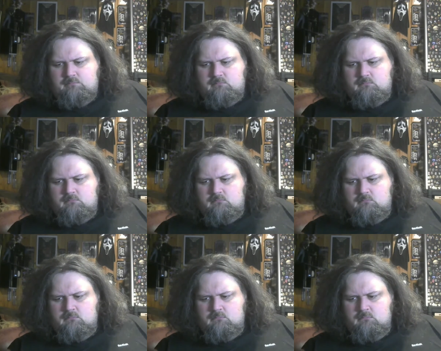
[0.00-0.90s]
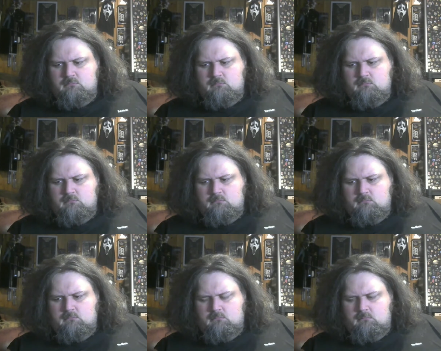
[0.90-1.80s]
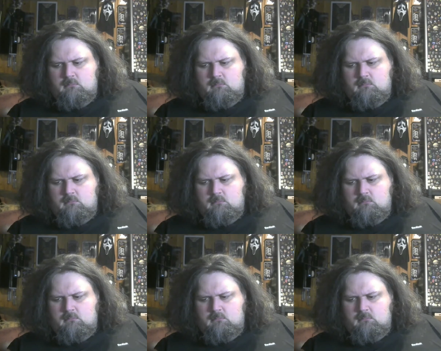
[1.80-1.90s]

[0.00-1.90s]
Nothing is said.